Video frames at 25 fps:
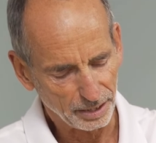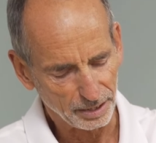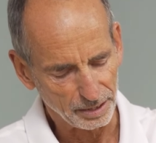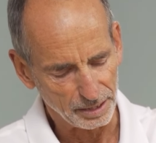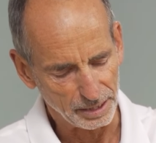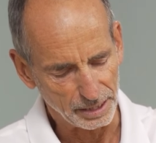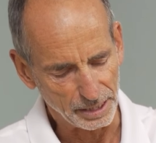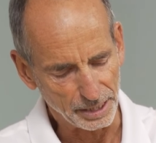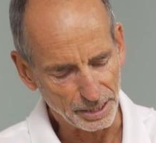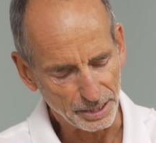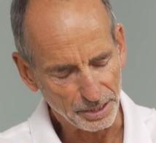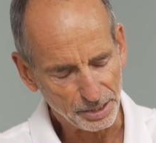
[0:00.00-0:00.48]

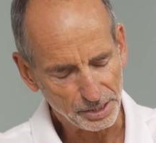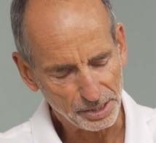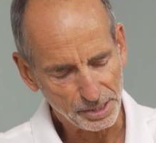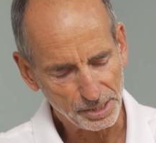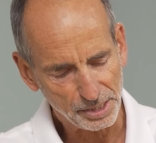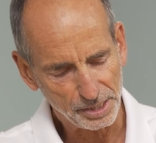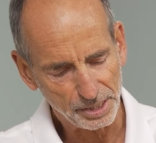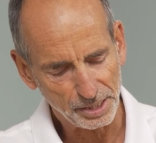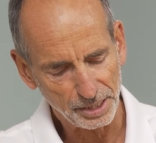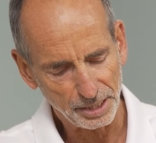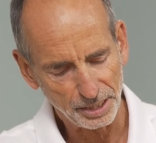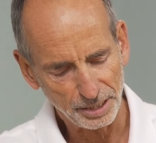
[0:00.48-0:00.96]

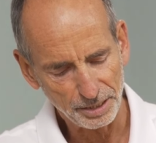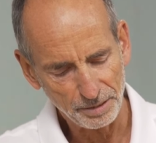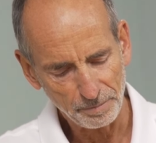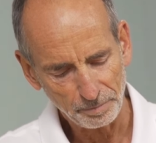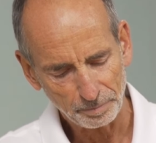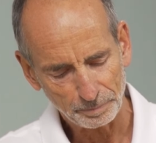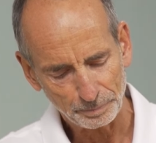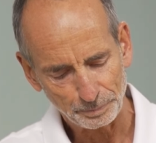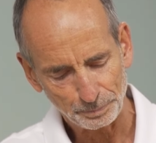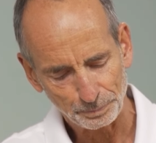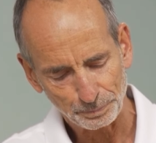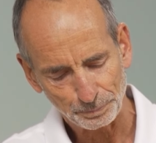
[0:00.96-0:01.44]
Increasingly
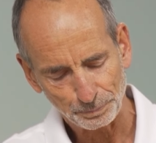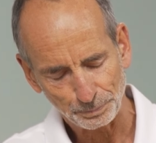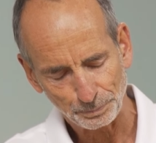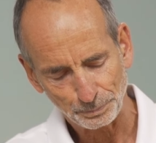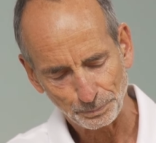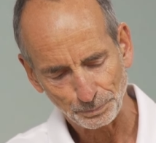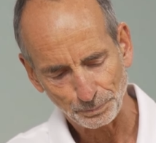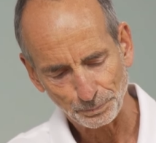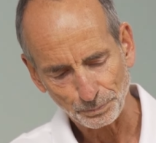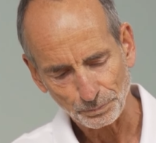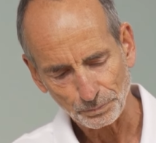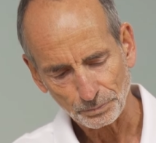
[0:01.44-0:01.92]
pull to the
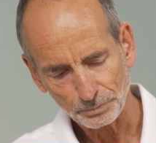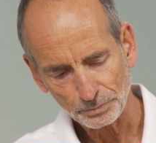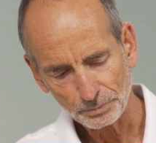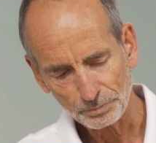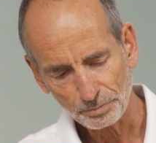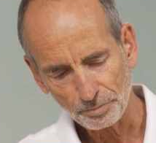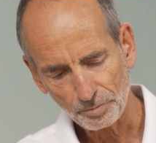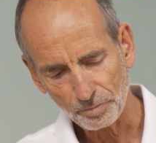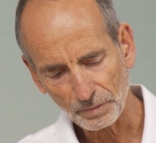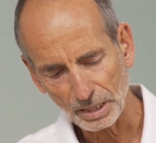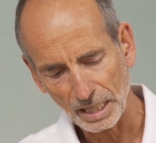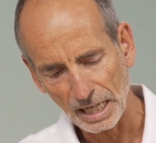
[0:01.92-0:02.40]

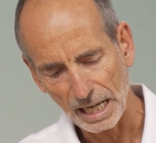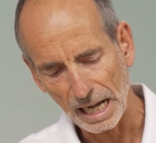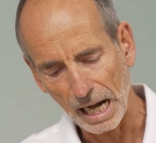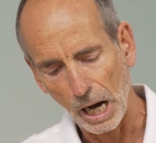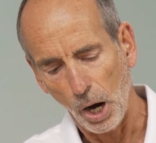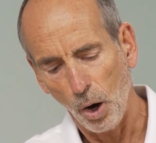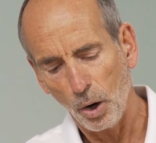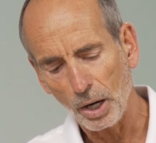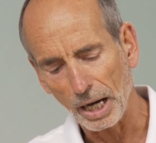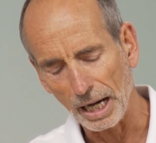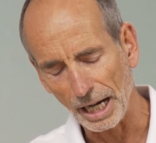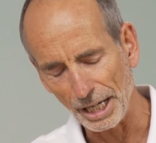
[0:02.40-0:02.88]
left,
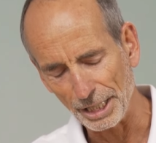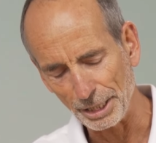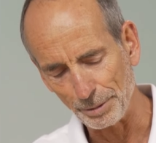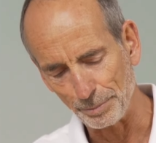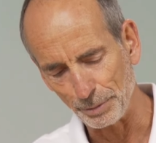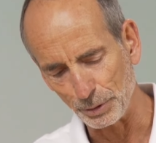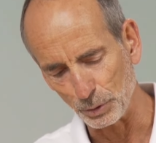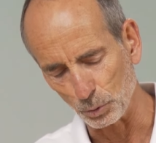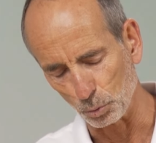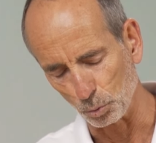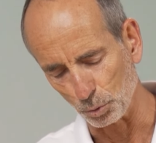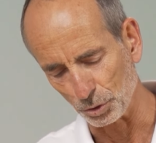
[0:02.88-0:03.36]

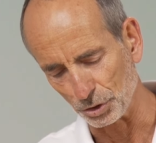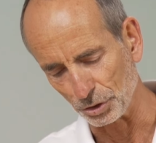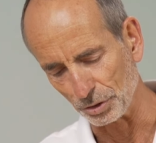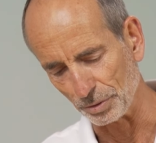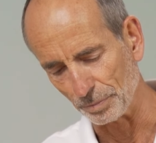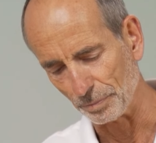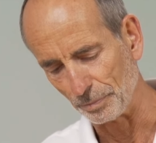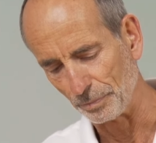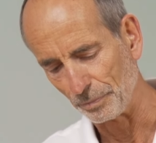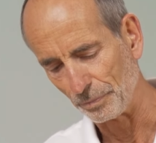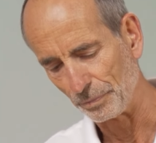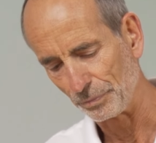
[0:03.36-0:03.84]
also
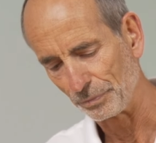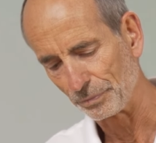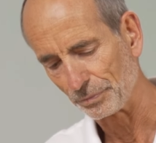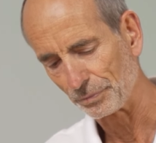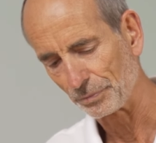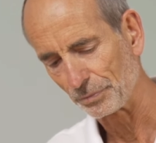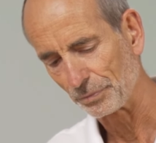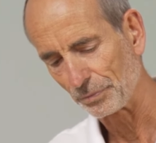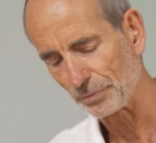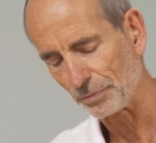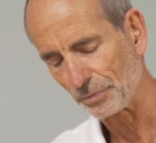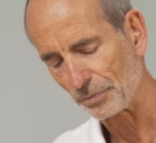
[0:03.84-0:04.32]
for a
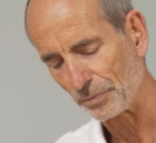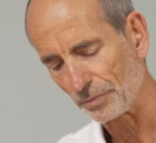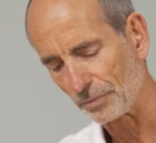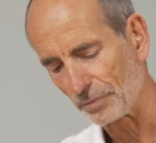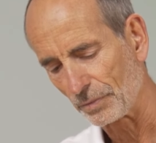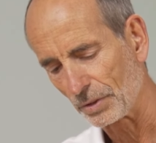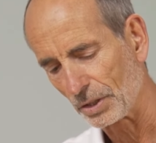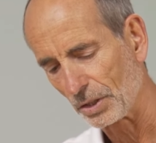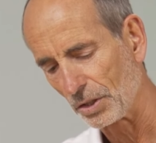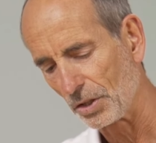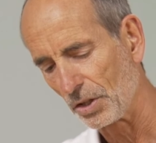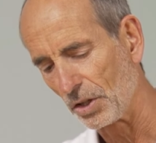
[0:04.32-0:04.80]
minute,
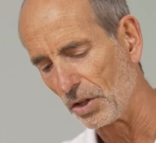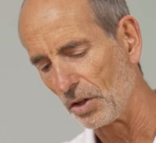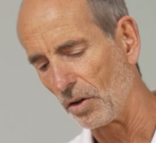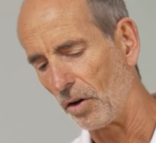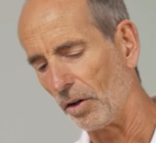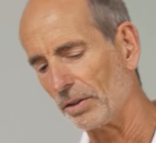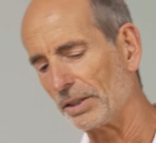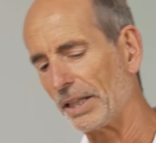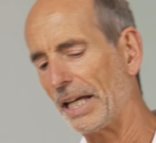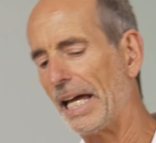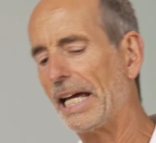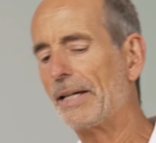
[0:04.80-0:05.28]

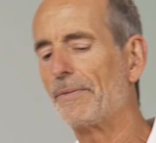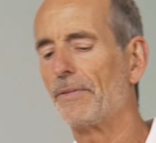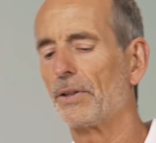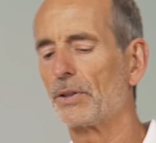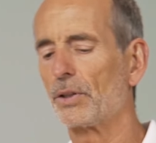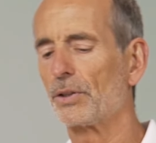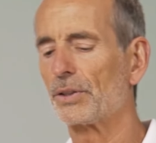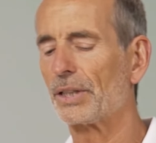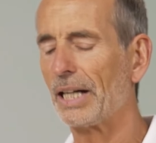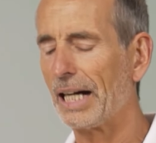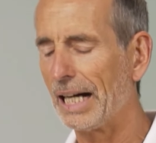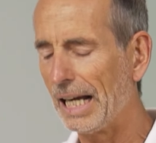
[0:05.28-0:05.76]

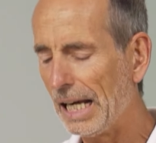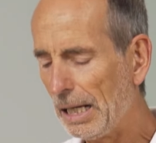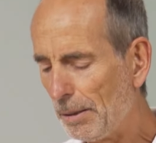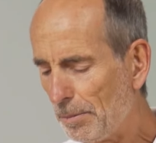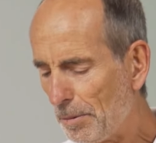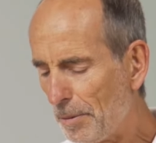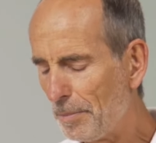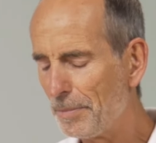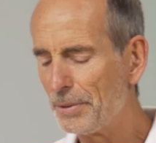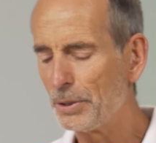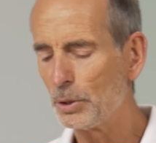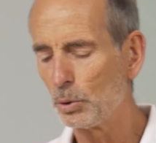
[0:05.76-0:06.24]
Now,
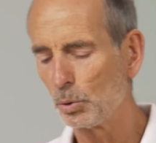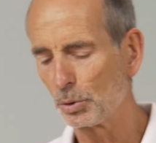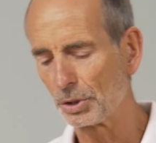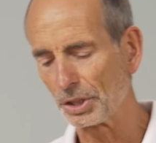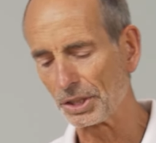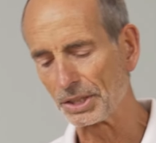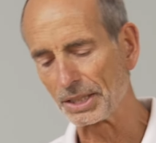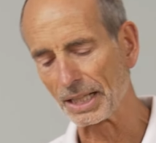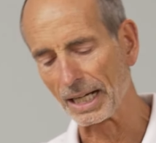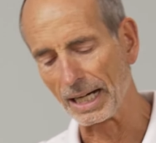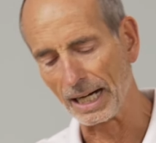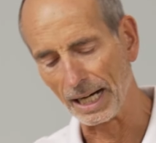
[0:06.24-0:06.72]
let's
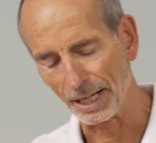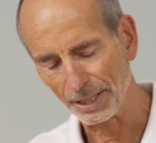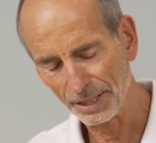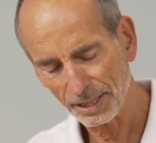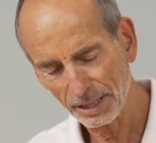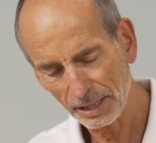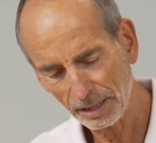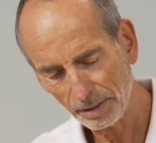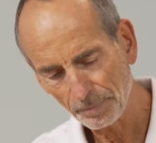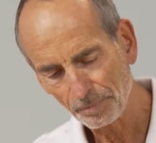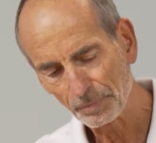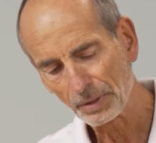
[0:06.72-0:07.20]
tack on
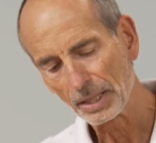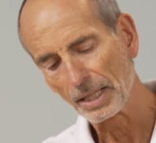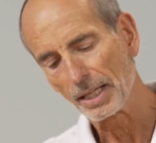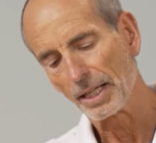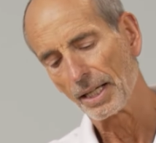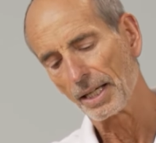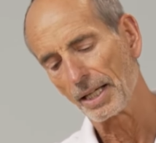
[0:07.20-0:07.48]
another 30